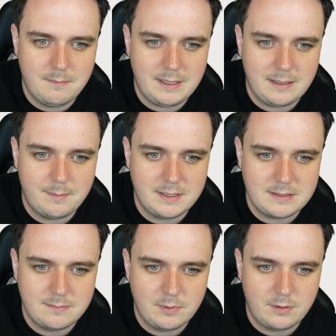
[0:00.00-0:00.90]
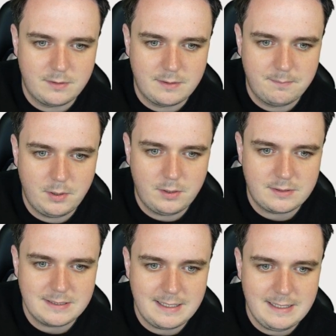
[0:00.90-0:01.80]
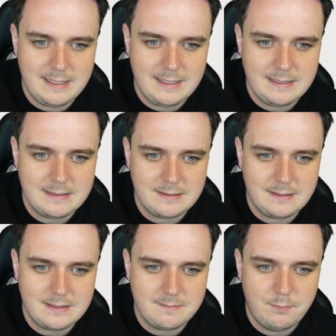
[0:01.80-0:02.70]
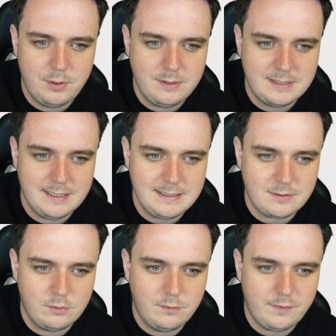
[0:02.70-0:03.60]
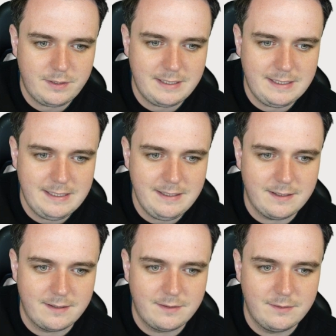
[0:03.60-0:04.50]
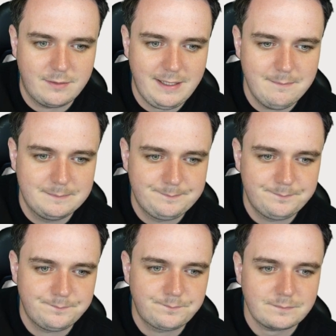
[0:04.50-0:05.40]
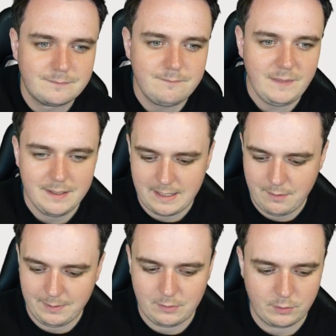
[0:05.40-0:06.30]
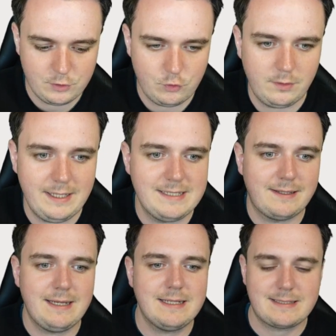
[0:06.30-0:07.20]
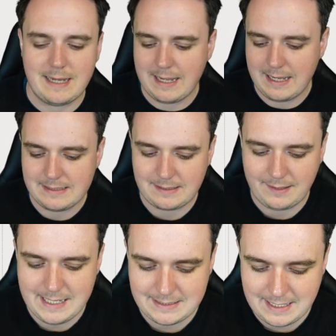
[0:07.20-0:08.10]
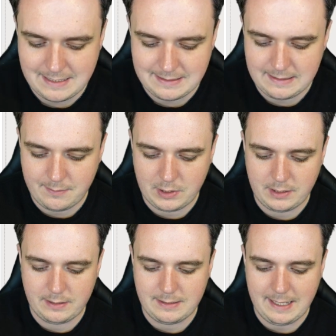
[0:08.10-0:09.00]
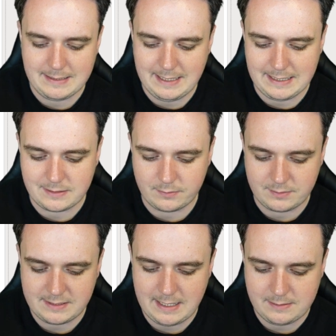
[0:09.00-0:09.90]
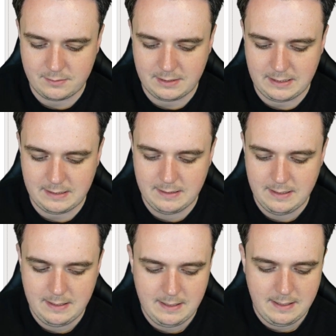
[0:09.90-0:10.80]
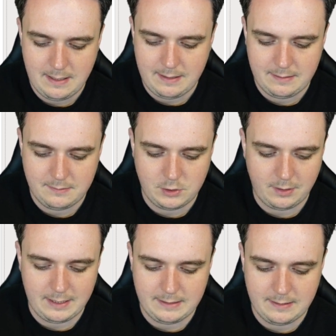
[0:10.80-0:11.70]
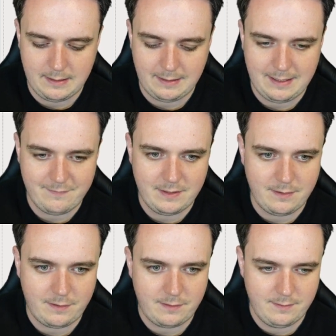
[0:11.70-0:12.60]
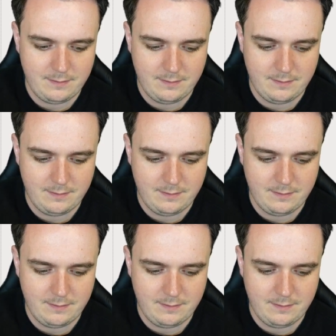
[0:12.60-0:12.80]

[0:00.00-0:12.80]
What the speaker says: Make it a bit smaller, the box, and let's put it over here, okay? Now we can go Control A, delete, and let's add in our date, so Saturday, new line, 11th